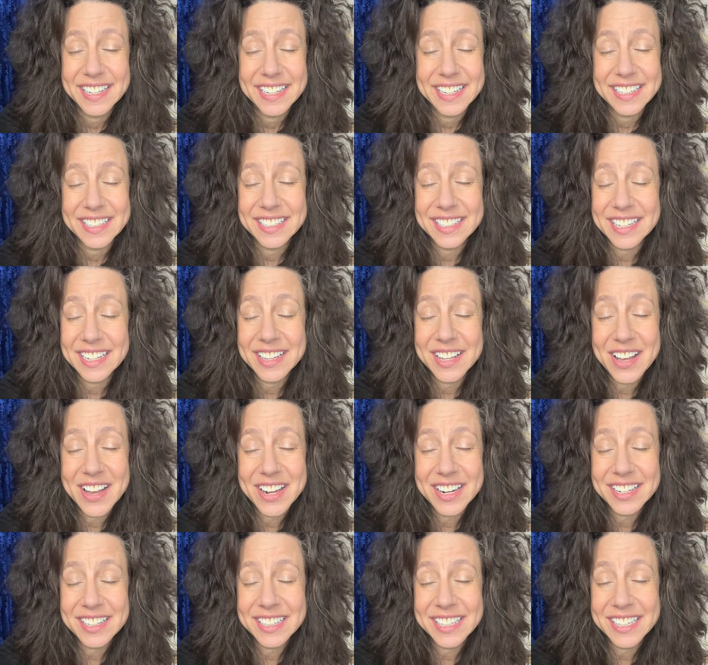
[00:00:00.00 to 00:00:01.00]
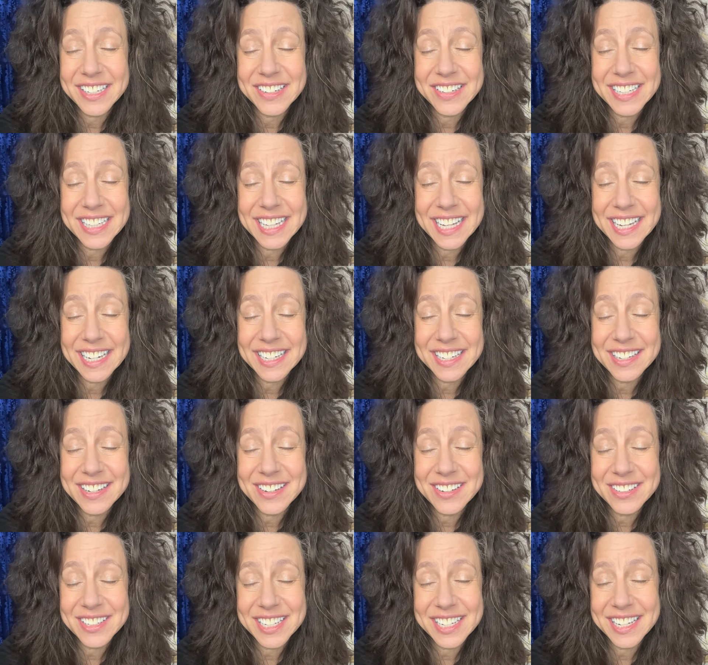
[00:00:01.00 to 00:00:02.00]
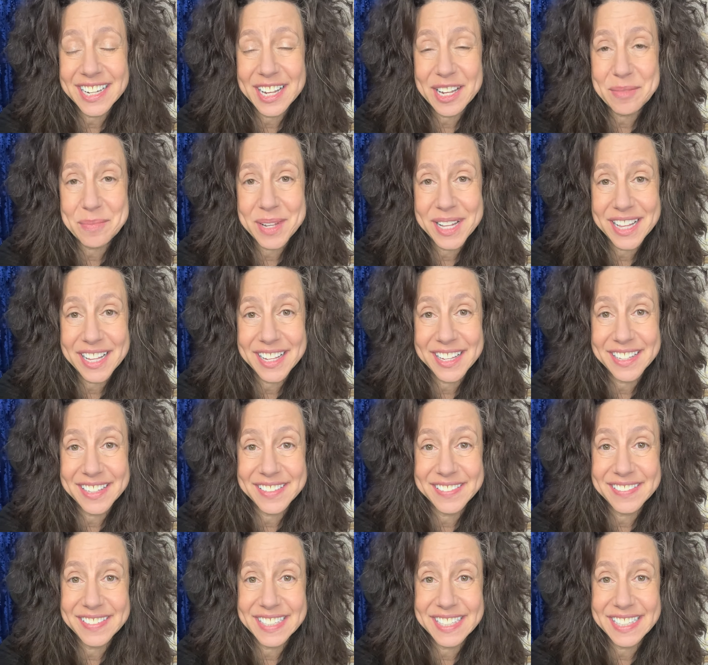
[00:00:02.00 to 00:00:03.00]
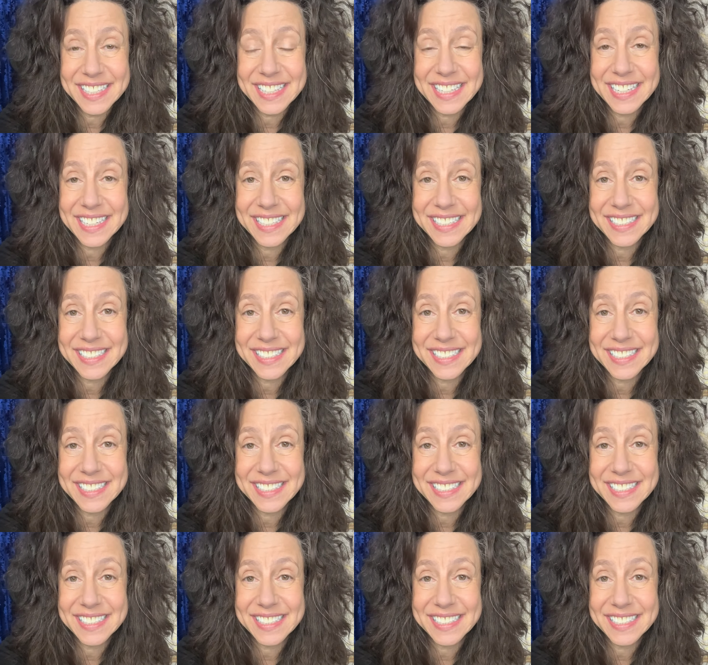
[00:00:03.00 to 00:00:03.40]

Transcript: just a lot of clearing and letting go tonight, my loves.